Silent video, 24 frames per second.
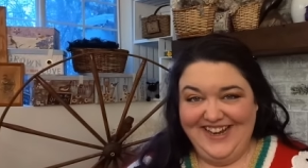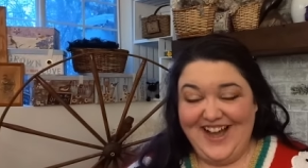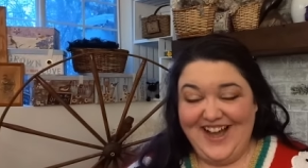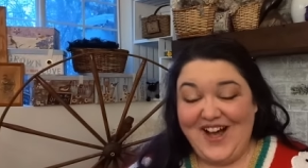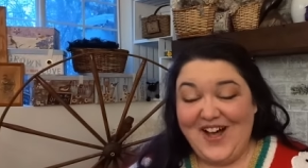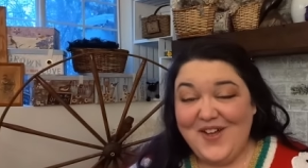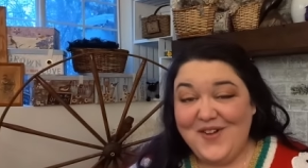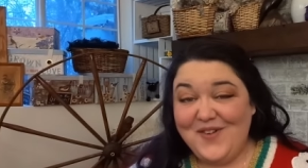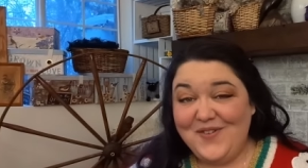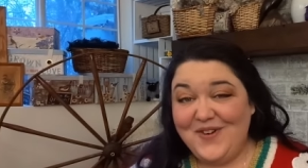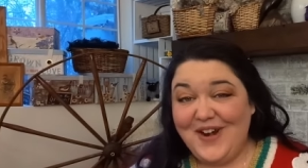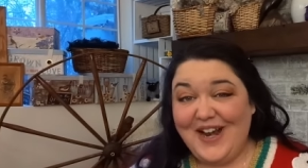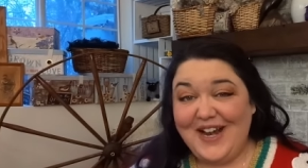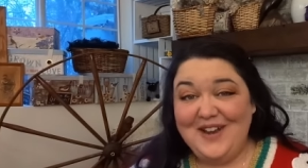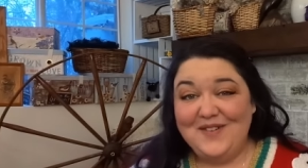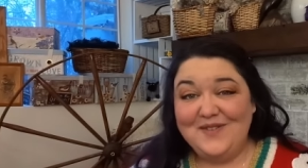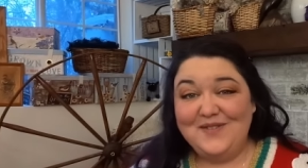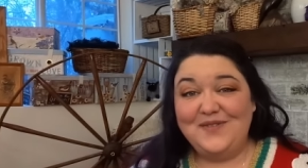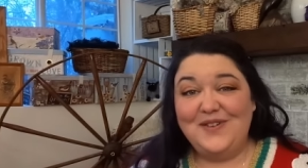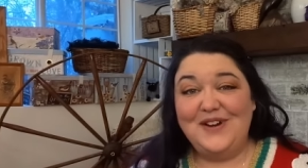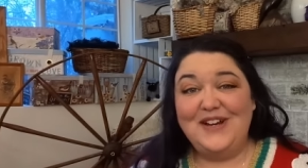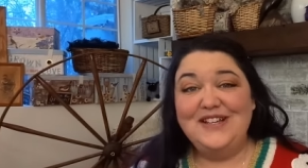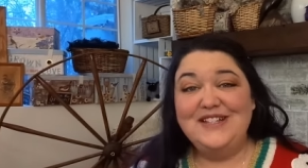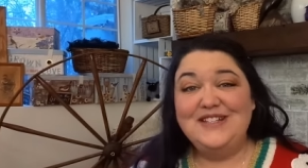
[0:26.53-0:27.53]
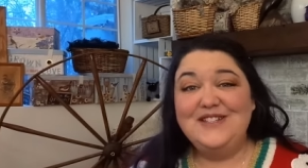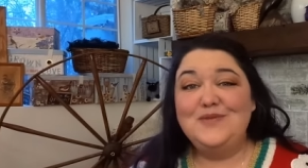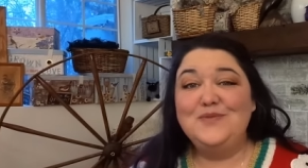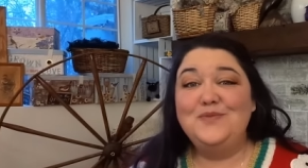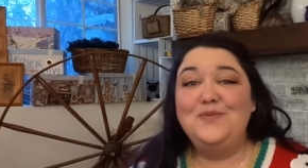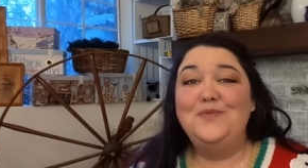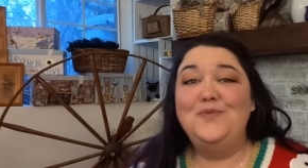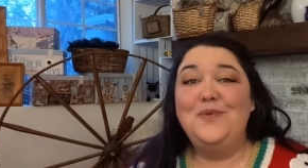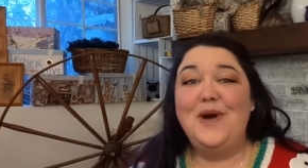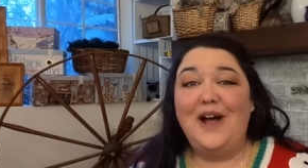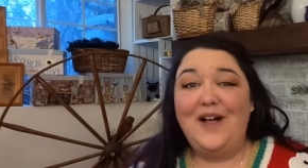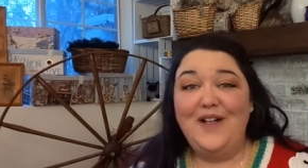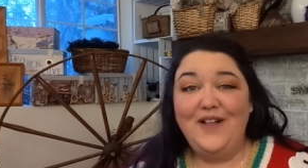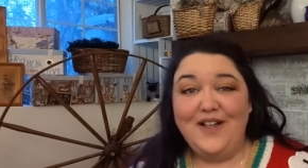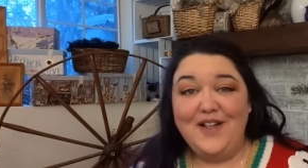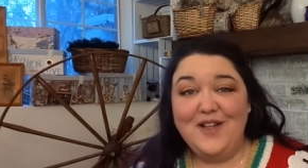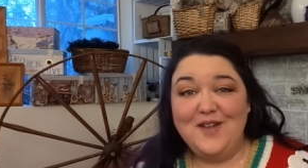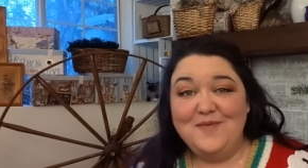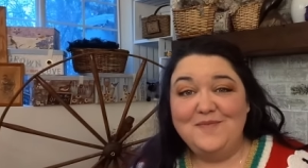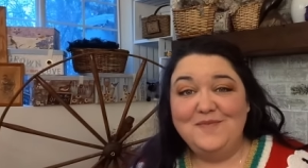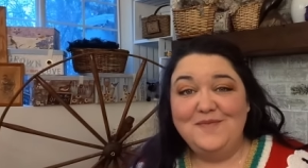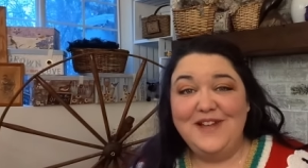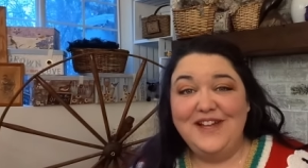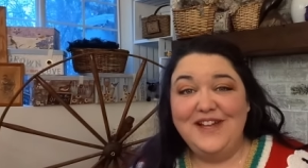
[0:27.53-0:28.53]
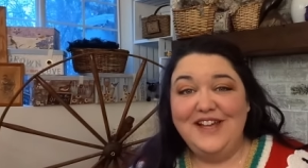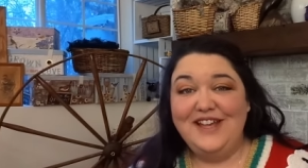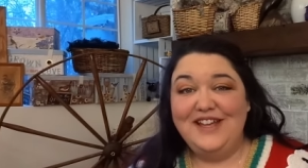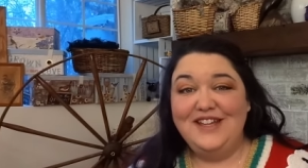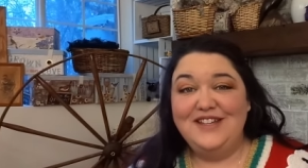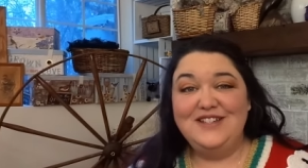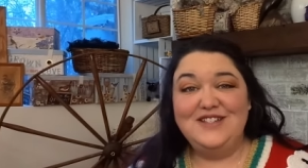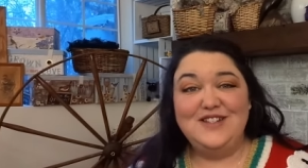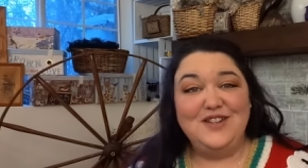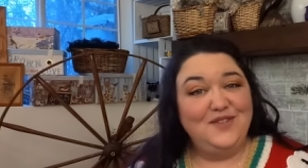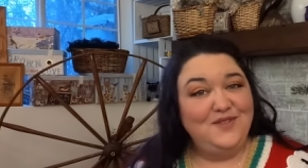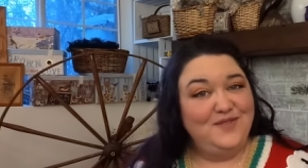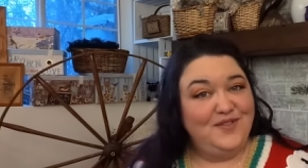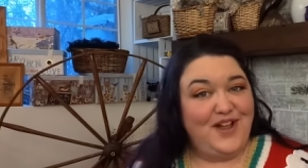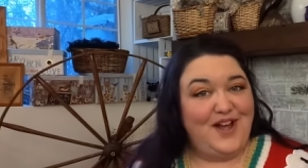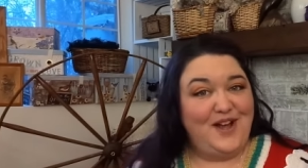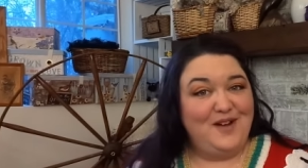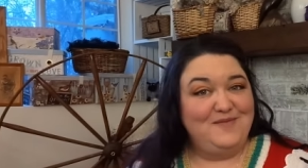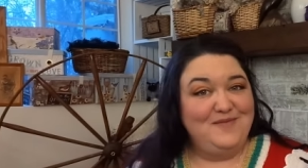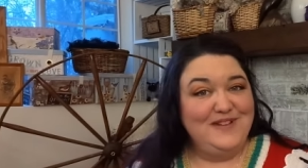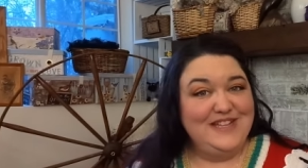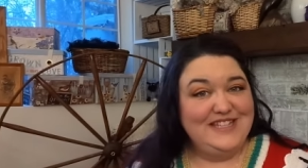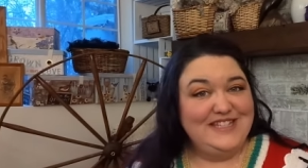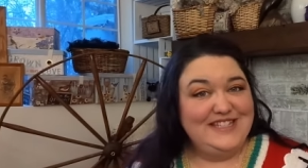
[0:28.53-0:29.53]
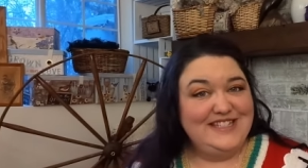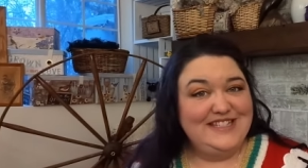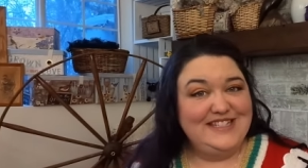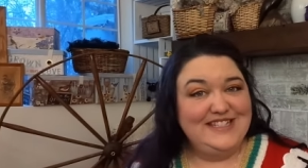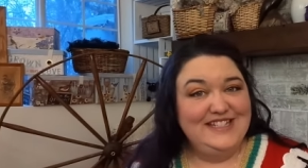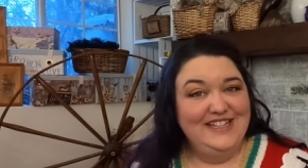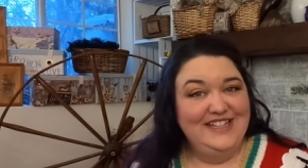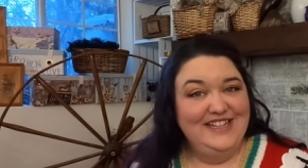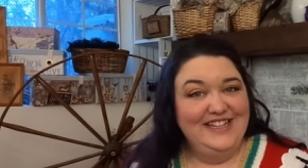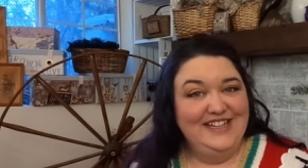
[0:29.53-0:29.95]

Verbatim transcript: All right, friends, welcome to Vlogmas.